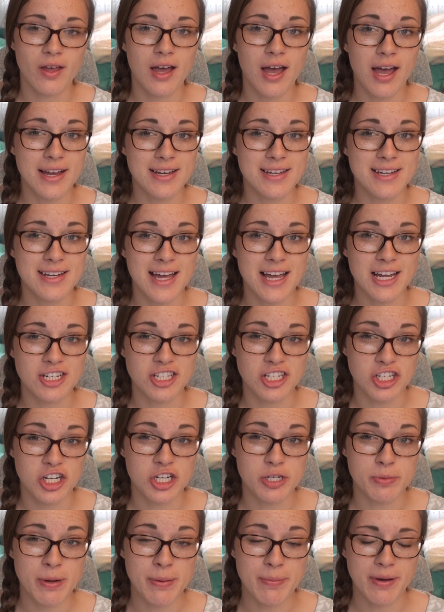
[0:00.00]
I did actually
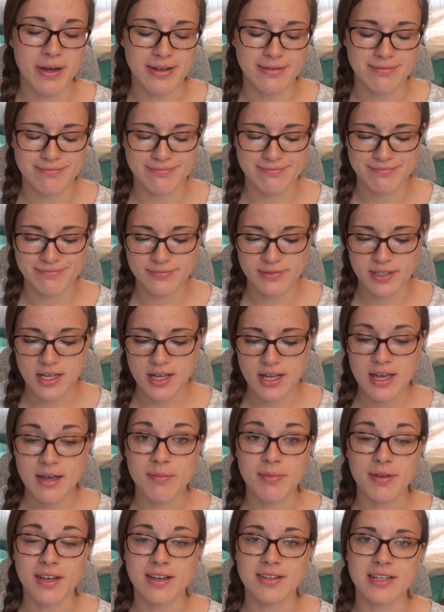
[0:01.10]
touch my butt
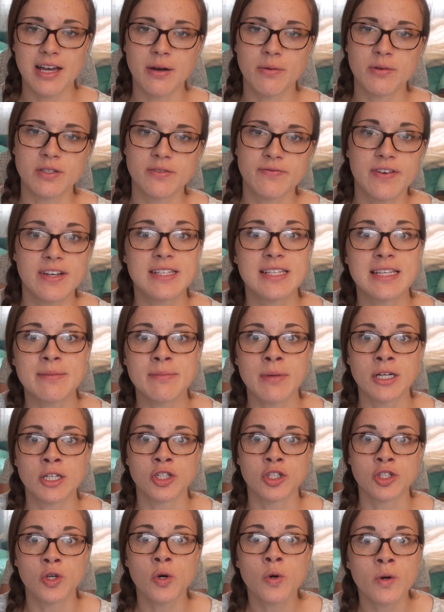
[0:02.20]
because I was fixing my
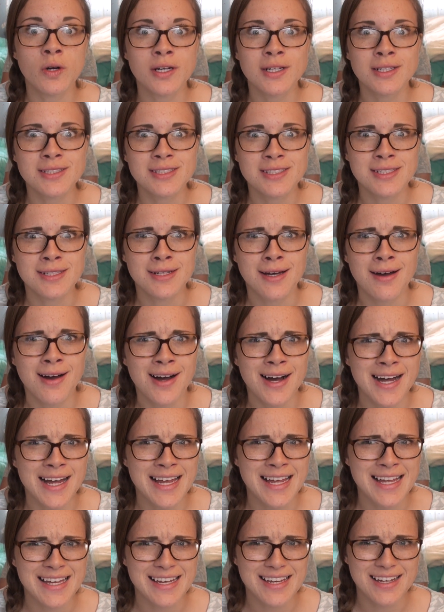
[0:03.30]
shorts.
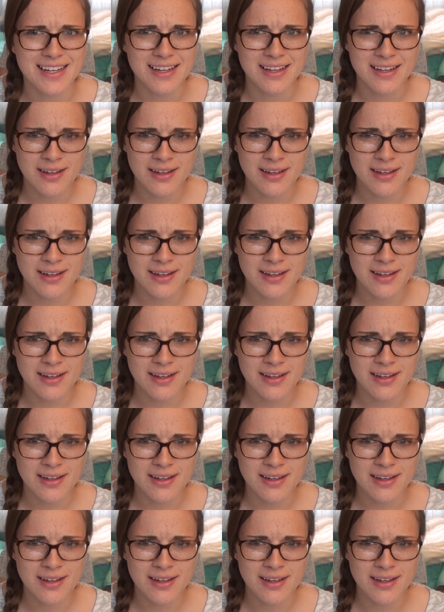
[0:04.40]
God!